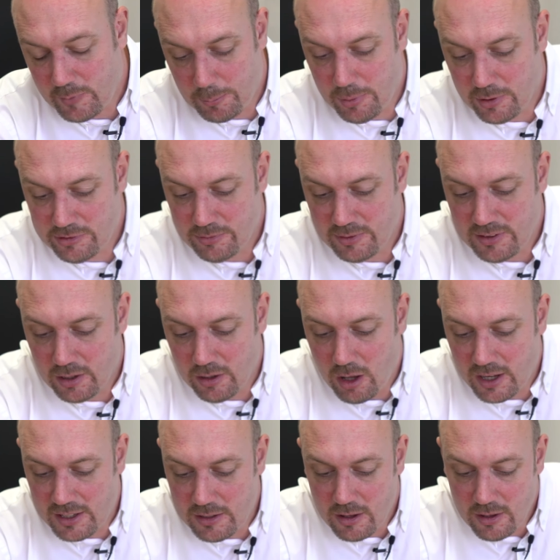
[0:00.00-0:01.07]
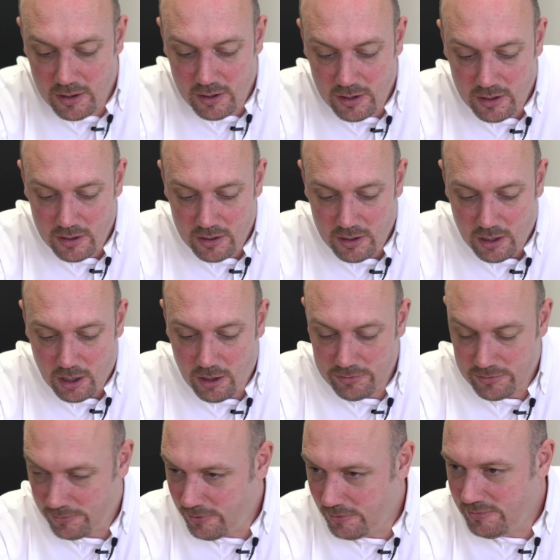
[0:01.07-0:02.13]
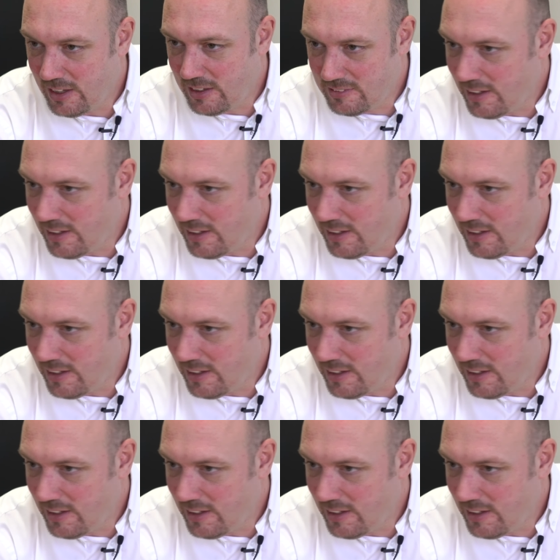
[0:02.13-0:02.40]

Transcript: buzzer in the line. After 15